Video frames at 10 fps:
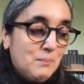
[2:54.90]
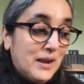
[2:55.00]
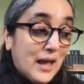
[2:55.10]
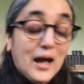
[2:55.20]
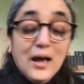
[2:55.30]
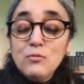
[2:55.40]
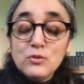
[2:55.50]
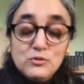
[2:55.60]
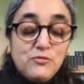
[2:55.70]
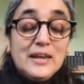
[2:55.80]
but I
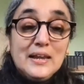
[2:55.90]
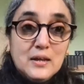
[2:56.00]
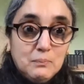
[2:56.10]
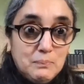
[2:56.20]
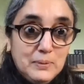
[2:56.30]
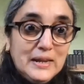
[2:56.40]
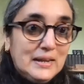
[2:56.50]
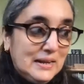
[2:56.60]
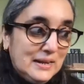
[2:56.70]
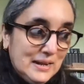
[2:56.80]
was feeling
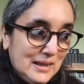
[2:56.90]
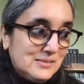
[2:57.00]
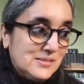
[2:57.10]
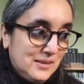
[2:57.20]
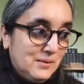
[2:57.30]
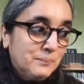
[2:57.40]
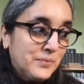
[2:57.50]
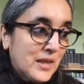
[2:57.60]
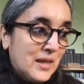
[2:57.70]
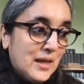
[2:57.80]
completely lazy.
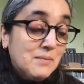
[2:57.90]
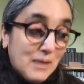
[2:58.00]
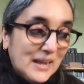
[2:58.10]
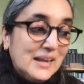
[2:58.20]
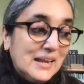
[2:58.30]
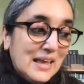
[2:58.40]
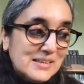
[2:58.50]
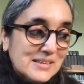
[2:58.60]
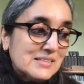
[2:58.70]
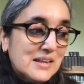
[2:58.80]
And my
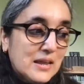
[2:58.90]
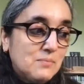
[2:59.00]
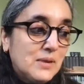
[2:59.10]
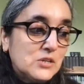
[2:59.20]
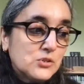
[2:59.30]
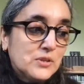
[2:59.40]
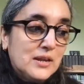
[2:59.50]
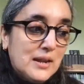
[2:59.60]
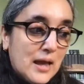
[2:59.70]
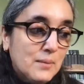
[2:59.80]
laziness led me to
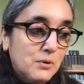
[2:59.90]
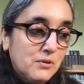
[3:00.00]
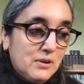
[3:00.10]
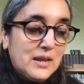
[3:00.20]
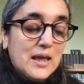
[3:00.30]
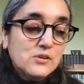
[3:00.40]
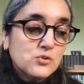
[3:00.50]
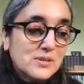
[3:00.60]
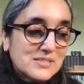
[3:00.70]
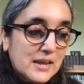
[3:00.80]
the library and to a